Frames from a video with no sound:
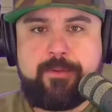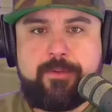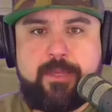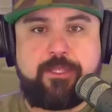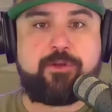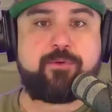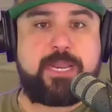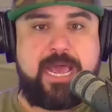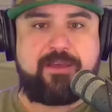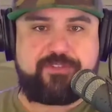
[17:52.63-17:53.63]
and you don't
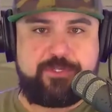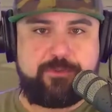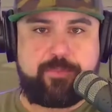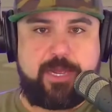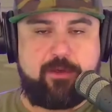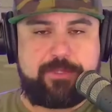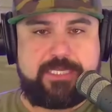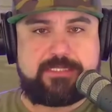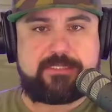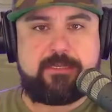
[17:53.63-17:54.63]
have to, by all
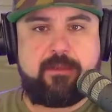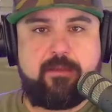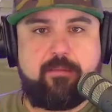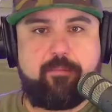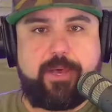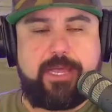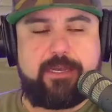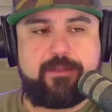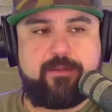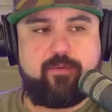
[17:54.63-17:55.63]
means.
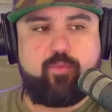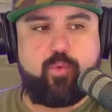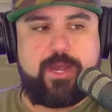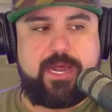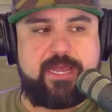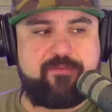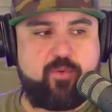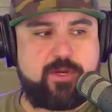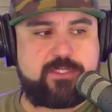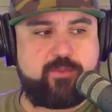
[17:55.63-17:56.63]
But when I have
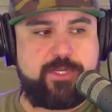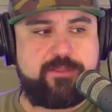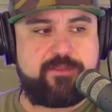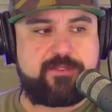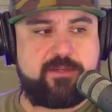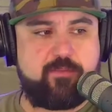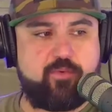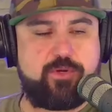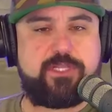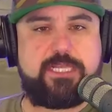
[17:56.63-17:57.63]
worked with some
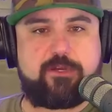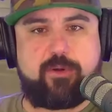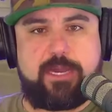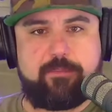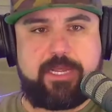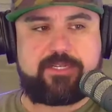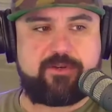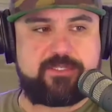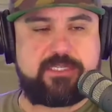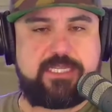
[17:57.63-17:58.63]
really great
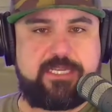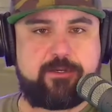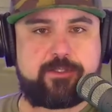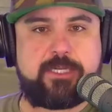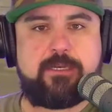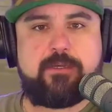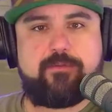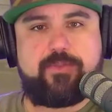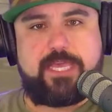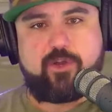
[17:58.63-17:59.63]
mentors and leaders,
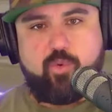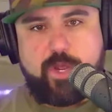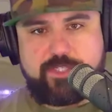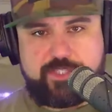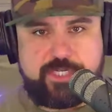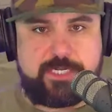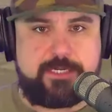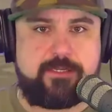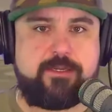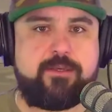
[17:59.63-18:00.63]
they
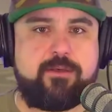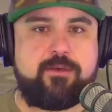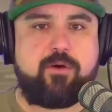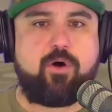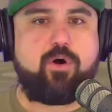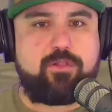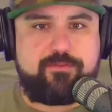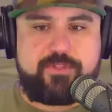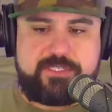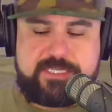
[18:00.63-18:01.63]
question all
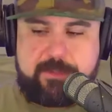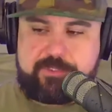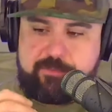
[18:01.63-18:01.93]
of the steps and